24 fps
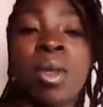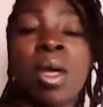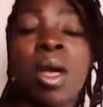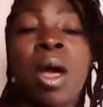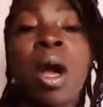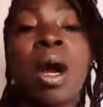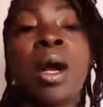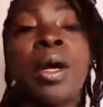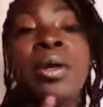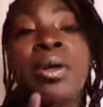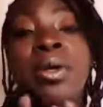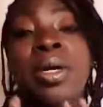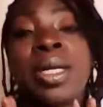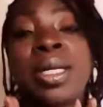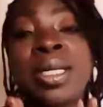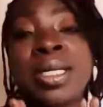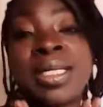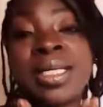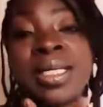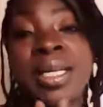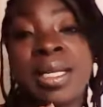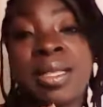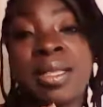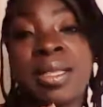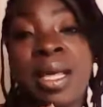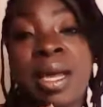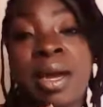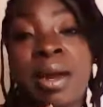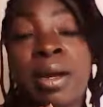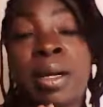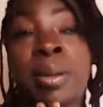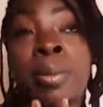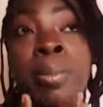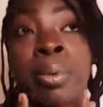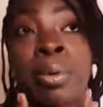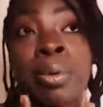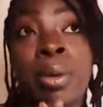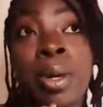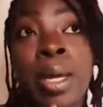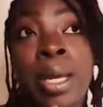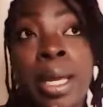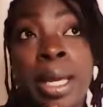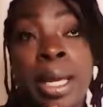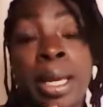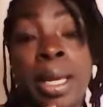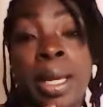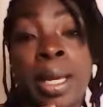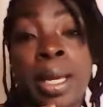are you going to sit there and
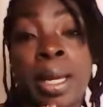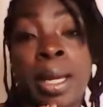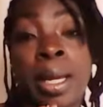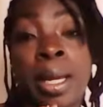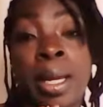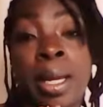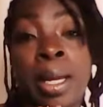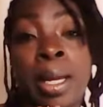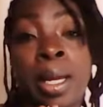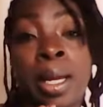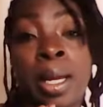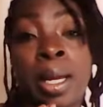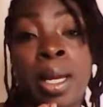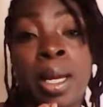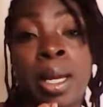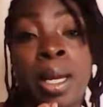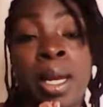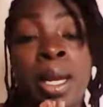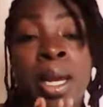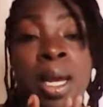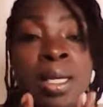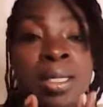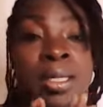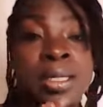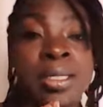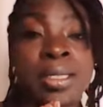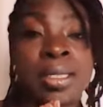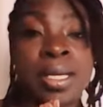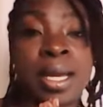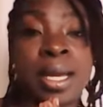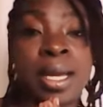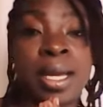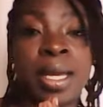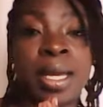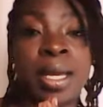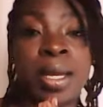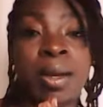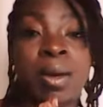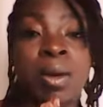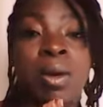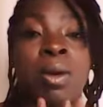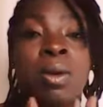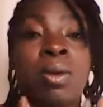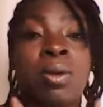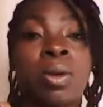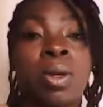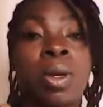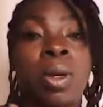pray and say,
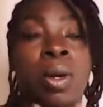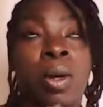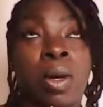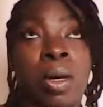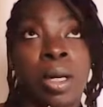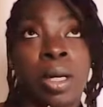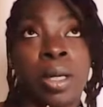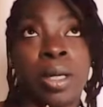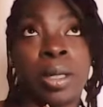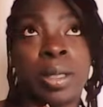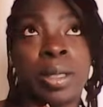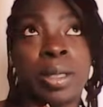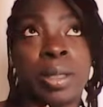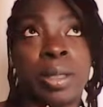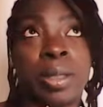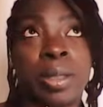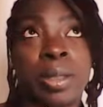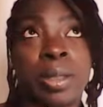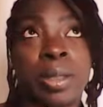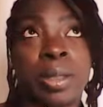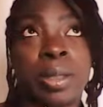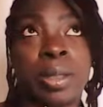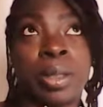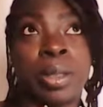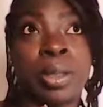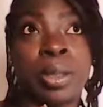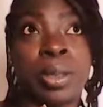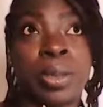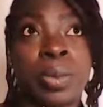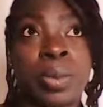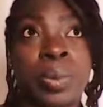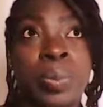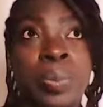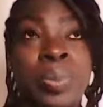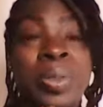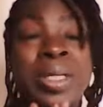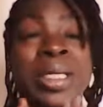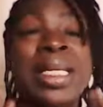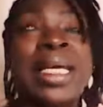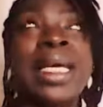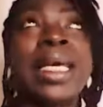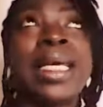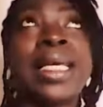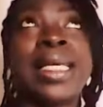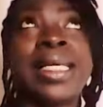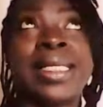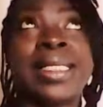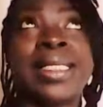oh God, you know,
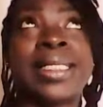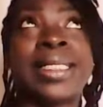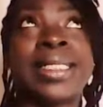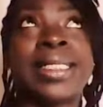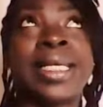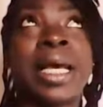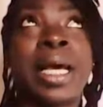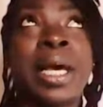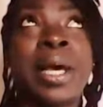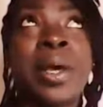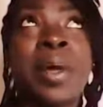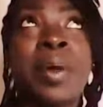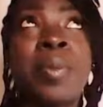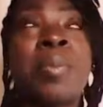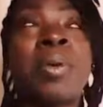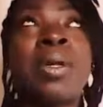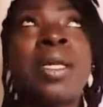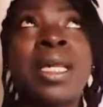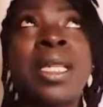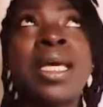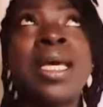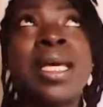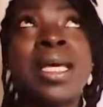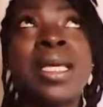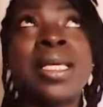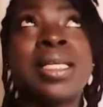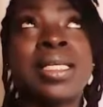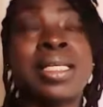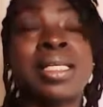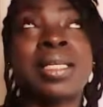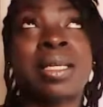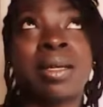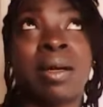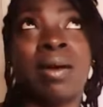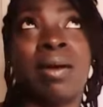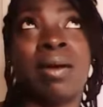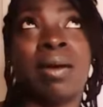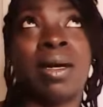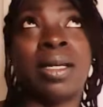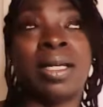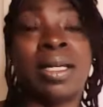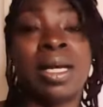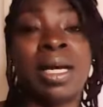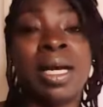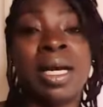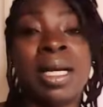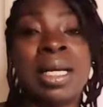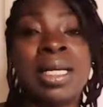please, please, God,
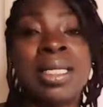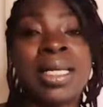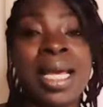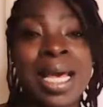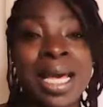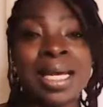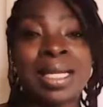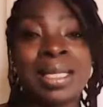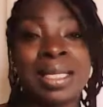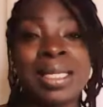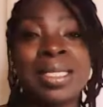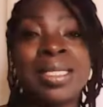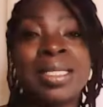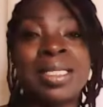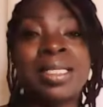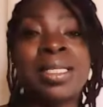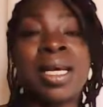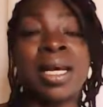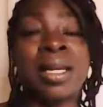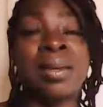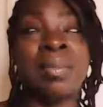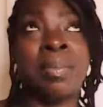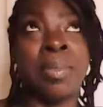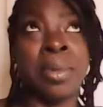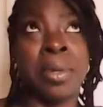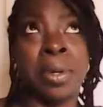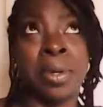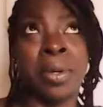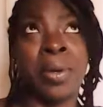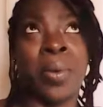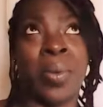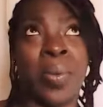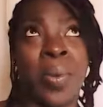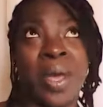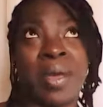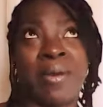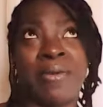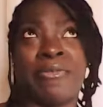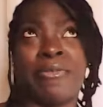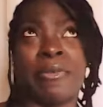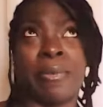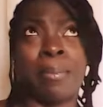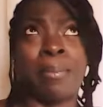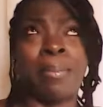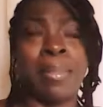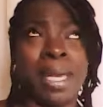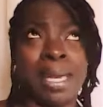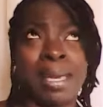take the sunburn away
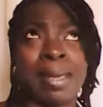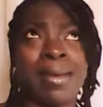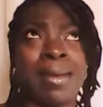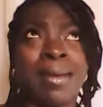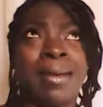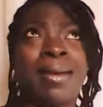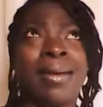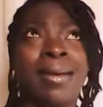from me.